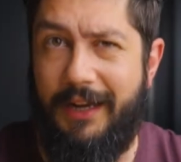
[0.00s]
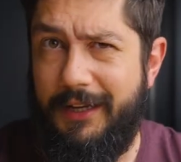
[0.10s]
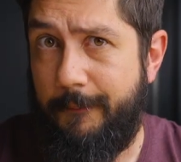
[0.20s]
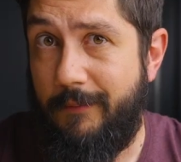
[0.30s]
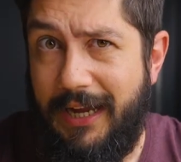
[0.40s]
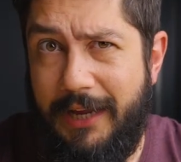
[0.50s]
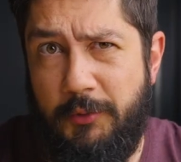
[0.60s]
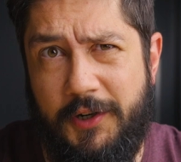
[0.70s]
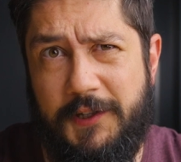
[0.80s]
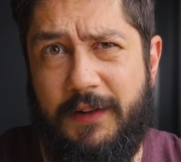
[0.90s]
Hi, I'm
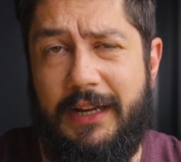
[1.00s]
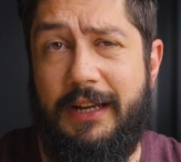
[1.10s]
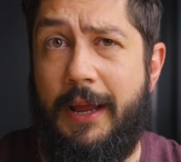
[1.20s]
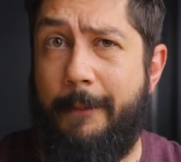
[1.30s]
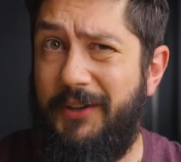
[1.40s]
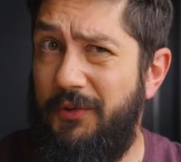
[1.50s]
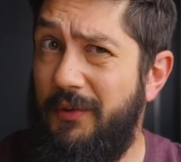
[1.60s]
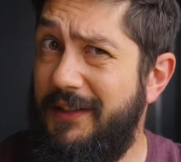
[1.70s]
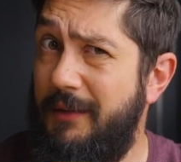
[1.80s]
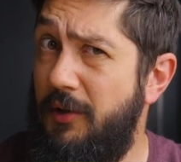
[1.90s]
Johannes Frey, but you
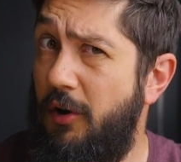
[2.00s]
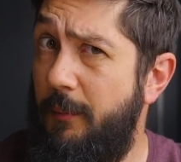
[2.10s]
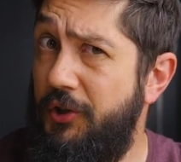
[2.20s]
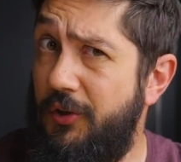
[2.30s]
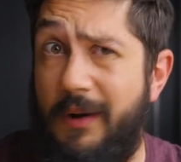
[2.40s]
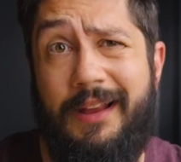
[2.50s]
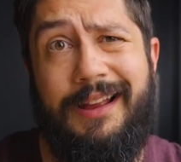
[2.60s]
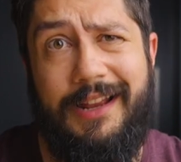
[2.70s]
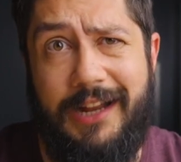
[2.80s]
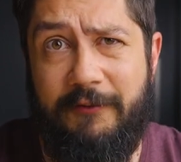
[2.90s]
can simply call me Joe,
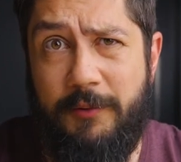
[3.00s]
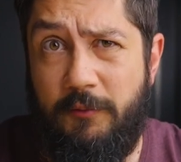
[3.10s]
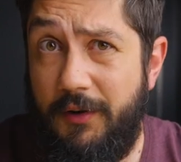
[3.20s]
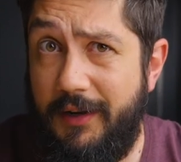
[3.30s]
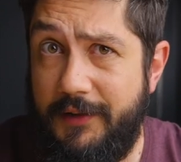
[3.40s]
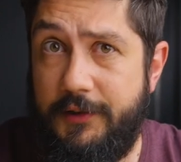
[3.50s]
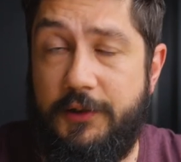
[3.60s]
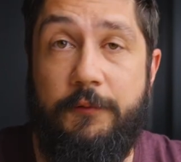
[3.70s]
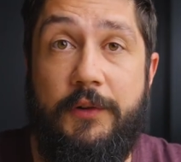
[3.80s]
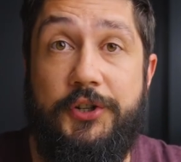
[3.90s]
and I have been working as a
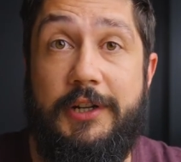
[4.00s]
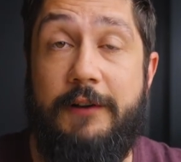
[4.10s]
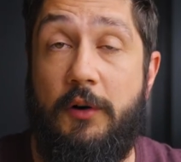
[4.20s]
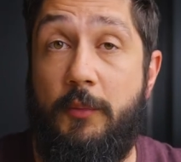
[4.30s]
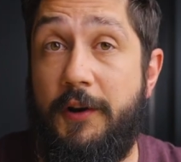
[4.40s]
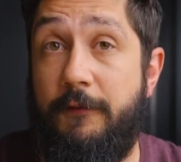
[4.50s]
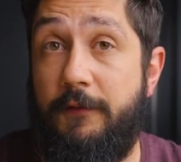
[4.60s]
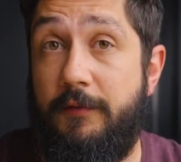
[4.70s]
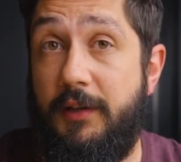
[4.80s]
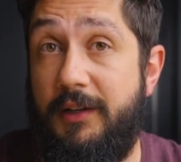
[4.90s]
software engineer for more than
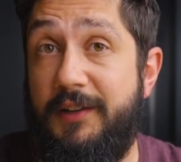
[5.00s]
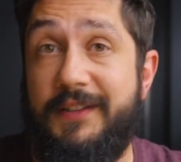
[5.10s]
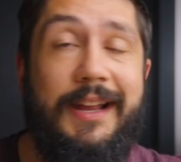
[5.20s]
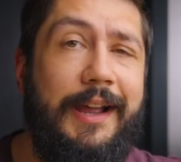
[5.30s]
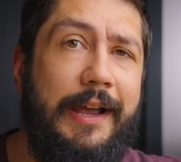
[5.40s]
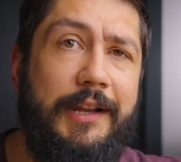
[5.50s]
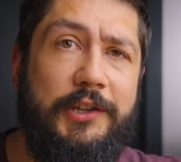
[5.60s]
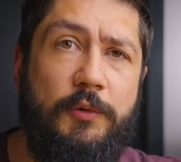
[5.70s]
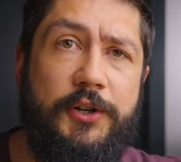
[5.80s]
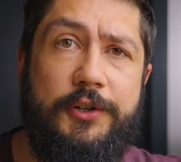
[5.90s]
fifteen years, and I
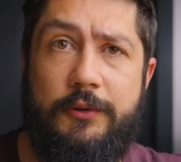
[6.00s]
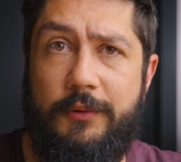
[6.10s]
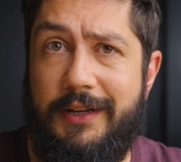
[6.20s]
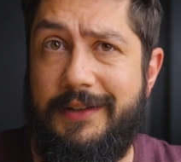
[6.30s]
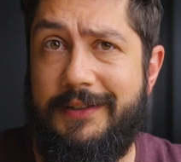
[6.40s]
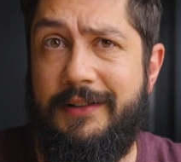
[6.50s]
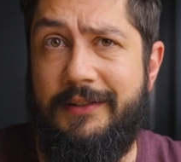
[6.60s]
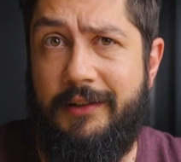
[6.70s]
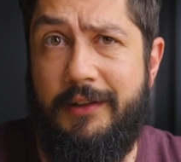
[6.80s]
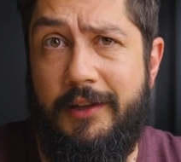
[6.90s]
switched to data science
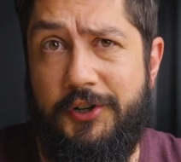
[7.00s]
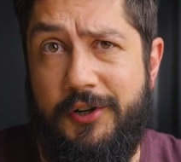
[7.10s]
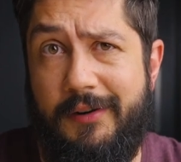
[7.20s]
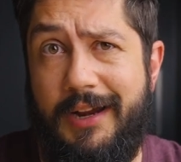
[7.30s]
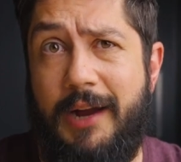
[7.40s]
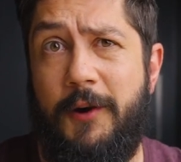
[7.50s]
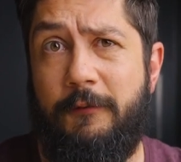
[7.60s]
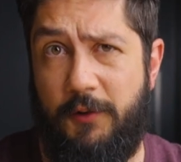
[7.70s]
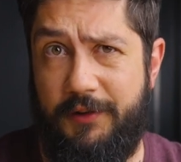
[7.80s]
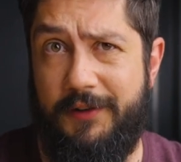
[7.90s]
and data engineering
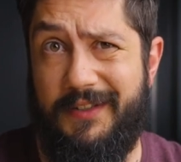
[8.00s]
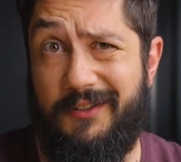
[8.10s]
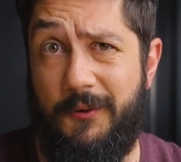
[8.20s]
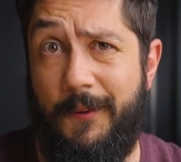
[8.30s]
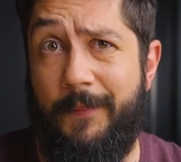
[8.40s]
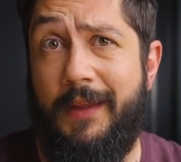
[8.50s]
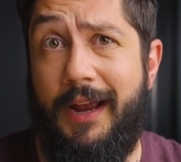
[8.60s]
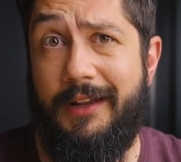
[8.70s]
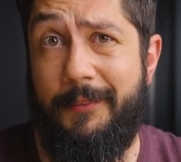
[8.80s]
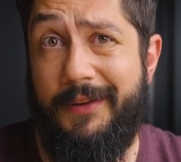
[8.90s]
about four years ago.
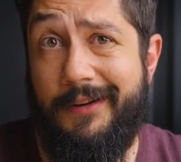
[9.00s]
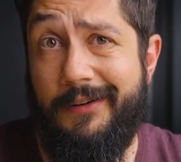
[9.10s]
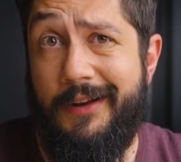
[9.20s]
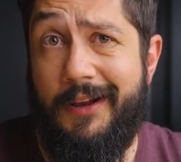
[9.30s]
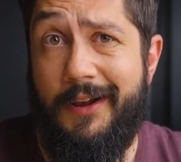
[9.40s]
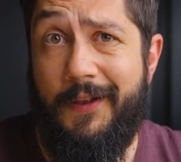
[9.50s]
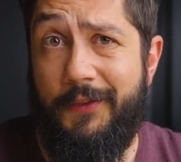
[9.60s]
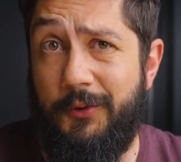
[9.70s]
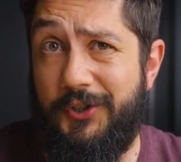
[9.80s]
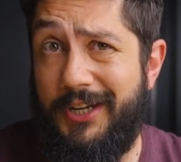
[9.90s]
And I'm here
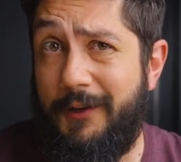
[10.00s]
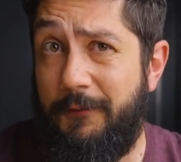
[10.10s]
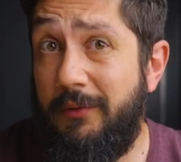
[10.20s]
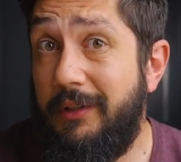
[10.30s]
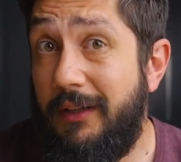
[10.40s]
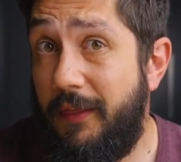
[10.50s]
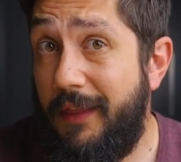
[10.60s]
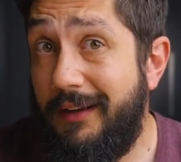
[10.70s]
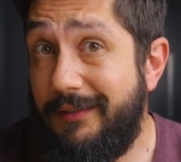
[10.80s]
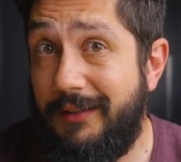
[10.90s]
to share the few little
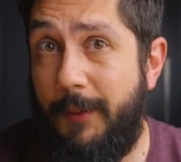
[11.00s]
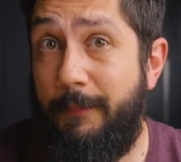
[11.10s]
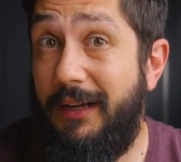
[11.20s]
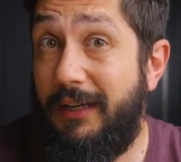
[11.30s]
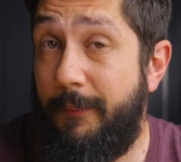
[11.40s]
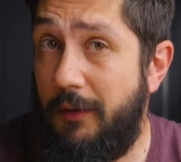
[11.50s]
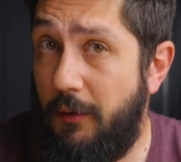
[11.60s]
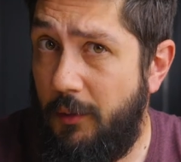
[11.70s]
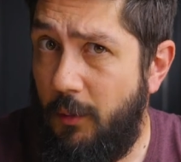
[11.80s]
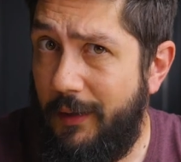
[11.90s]
things that I picked up along the